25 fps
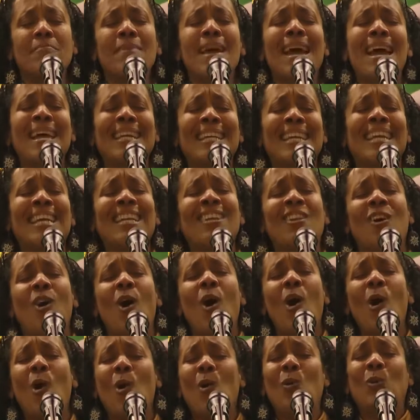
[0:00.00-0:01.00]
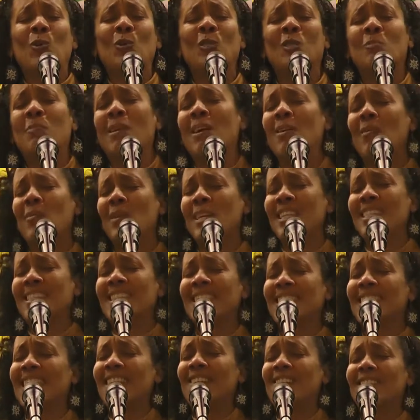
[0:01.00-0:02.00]
many loads, but we
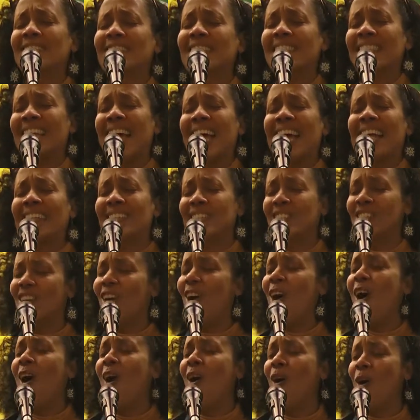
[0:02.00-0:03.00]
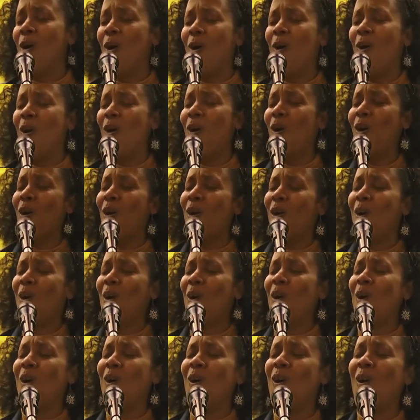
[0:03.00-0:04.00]
still stand
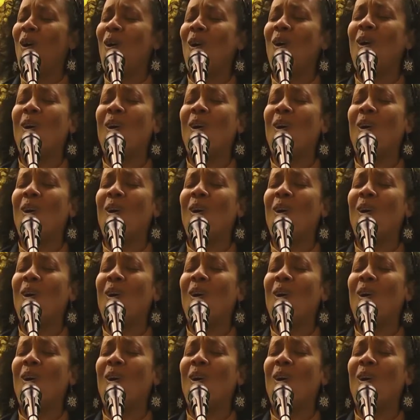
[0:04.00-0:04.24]
tall.